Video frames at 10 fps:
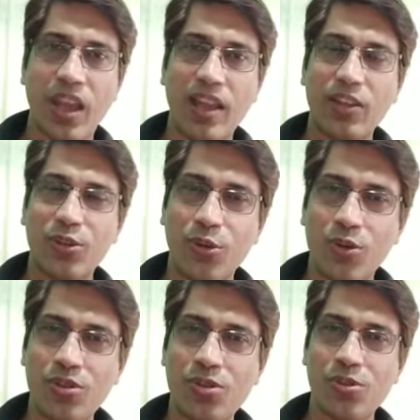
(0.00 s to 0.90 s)
And
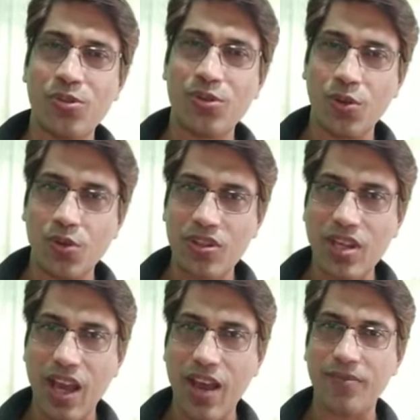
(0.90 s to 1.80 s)
those who don't
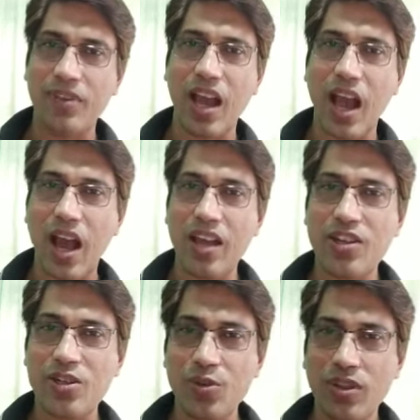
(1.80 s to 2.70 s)
have the
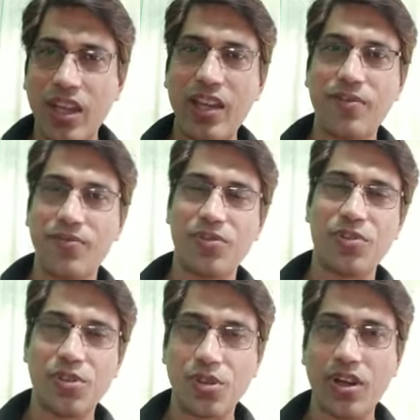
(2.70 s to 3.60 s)
heart to give,
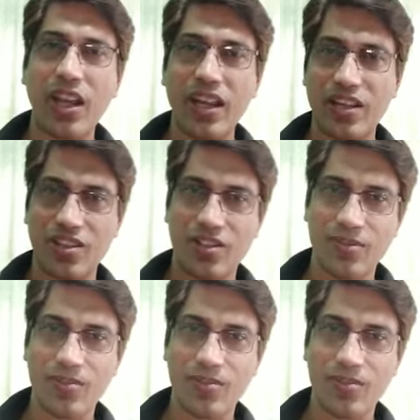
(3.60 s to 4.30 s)
to donate,